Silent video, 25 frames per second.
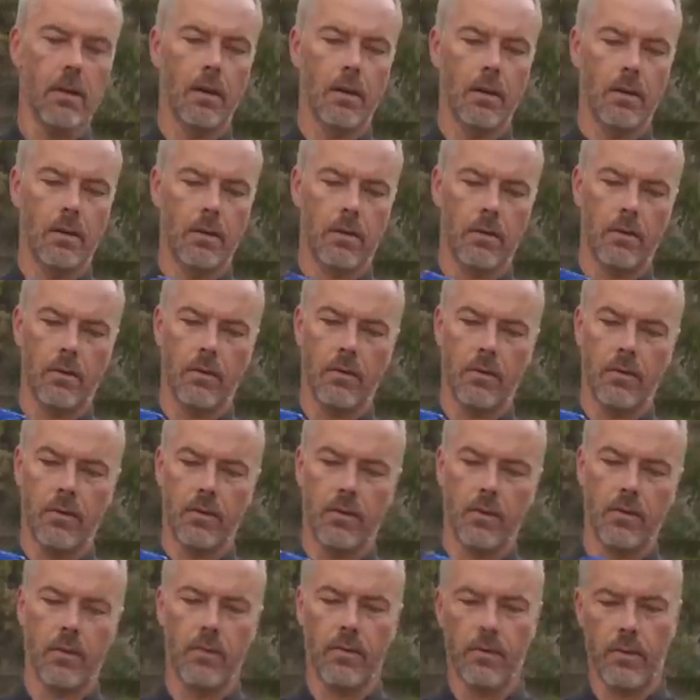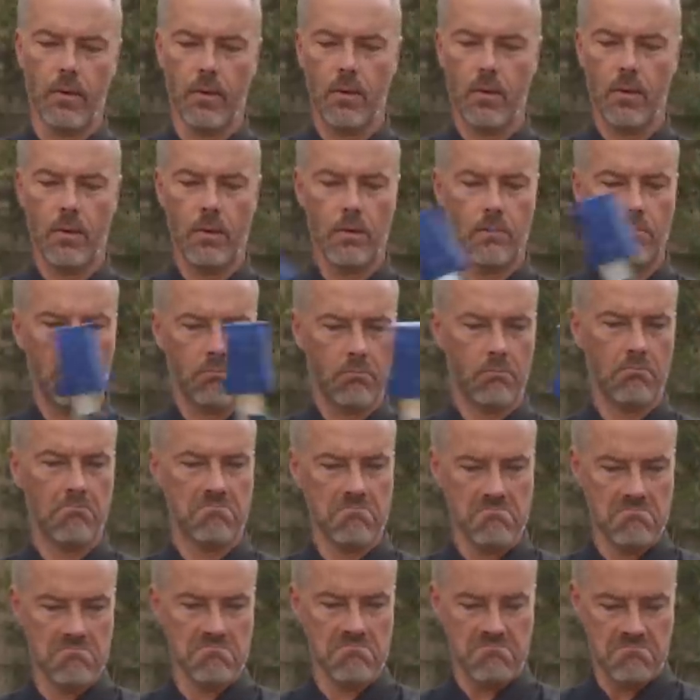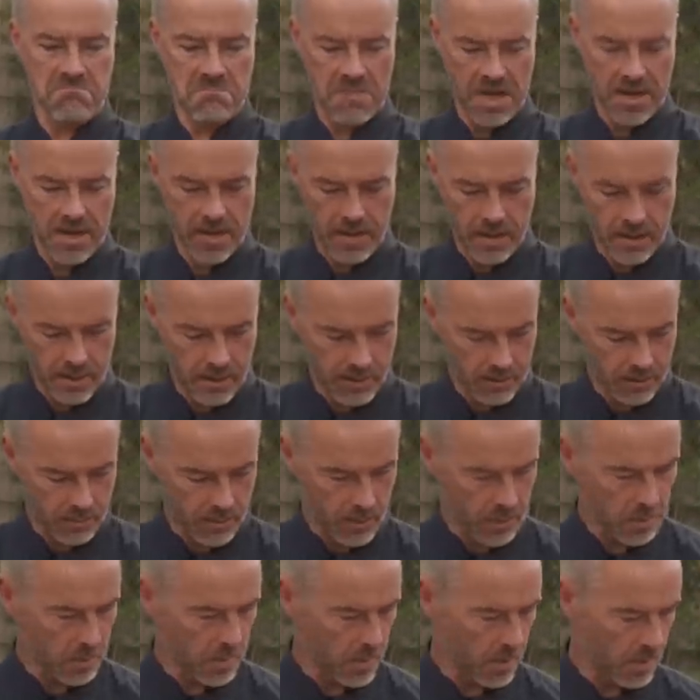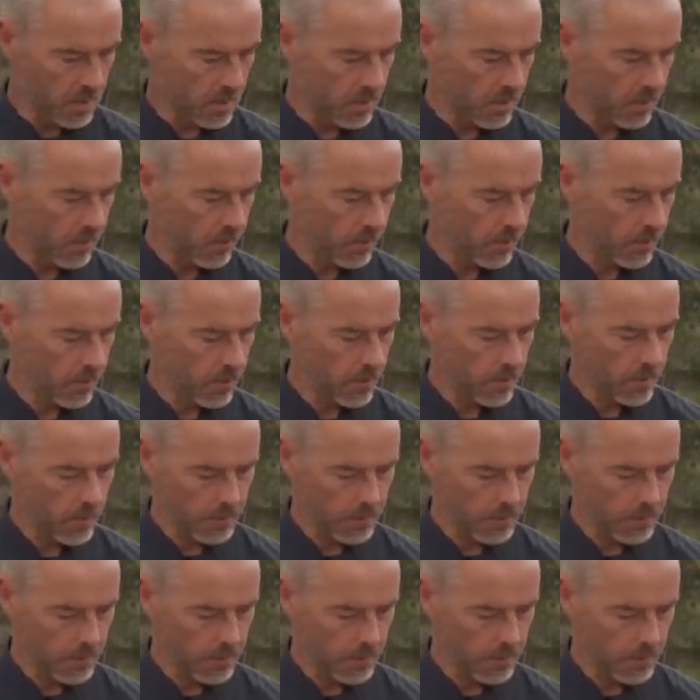So far, handle is quite massive.